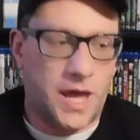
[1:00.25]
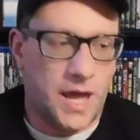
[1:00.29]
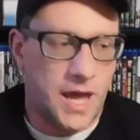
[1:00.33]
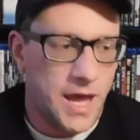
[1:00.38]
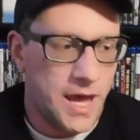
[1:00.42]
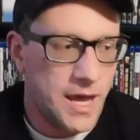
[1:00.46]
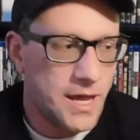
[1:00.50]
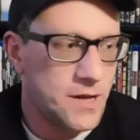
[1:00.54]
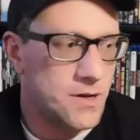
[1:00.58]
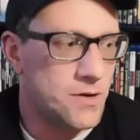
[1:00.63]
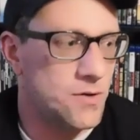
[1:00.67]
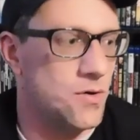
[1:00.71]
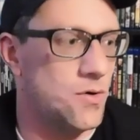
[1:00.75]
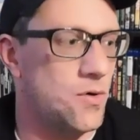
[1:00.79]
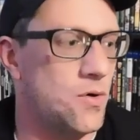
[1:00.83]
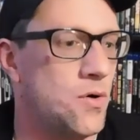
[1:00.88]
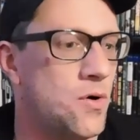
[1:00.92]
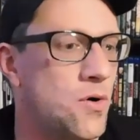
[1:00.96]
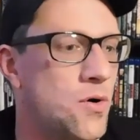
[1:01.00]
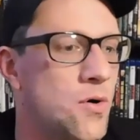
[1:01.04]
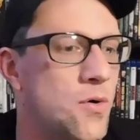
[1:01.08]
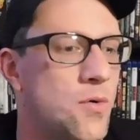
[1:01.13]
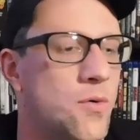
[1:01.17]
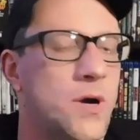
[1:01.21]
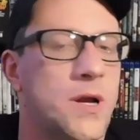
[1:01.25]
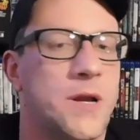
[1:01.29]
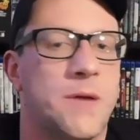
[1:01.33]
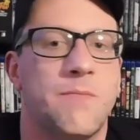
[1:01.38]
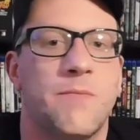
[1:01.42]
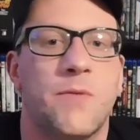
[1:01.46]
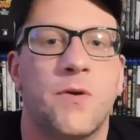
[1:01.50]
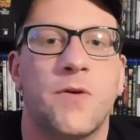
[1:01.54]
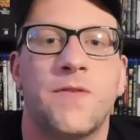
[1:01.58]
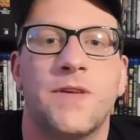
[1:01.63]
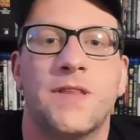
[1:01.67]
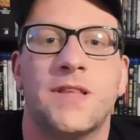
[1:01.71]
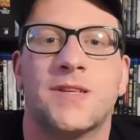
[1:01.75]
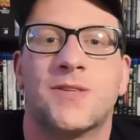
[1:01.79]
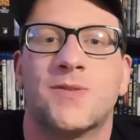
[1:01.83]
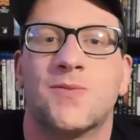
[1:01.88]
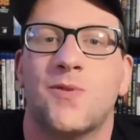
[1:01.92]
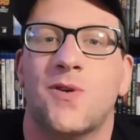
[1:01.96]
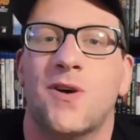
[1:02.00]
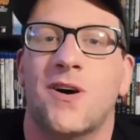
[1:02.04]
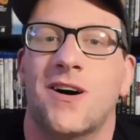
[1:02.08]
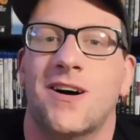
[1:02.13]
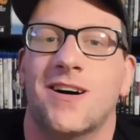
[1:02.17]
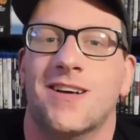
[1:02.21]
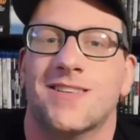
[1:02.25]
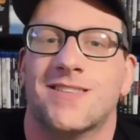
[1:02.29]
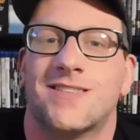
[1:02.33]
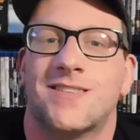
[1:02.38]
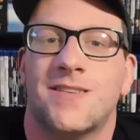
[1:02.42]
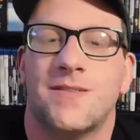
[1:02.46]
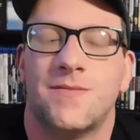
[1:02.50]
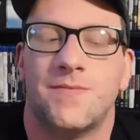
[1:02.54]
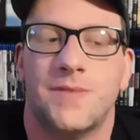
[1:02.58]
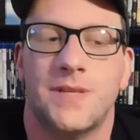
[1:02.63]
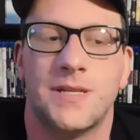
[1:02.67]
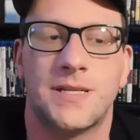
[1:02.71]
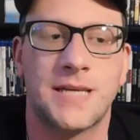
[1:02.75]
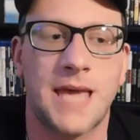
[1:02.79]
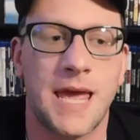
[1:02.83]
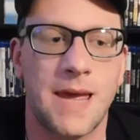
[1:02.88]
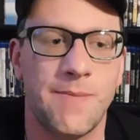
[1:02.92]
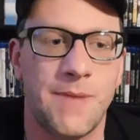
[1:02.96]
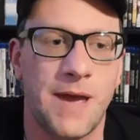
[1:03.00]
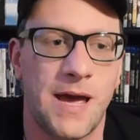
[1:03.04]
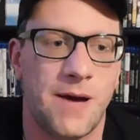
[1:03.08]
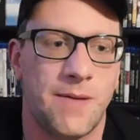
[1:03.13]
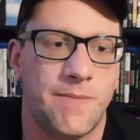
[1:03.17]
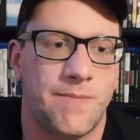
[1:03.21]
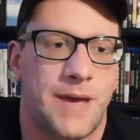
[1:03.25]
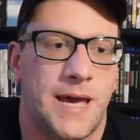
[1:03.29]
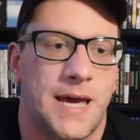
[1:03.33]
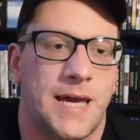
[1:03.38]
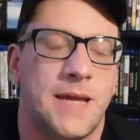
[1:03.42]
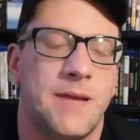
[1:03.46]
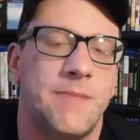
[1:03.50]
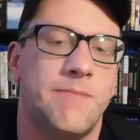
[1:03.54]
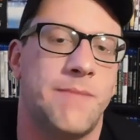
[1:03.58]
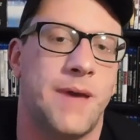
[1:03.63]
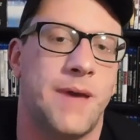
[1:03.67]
And, ooh, what a movie this was. This came out back in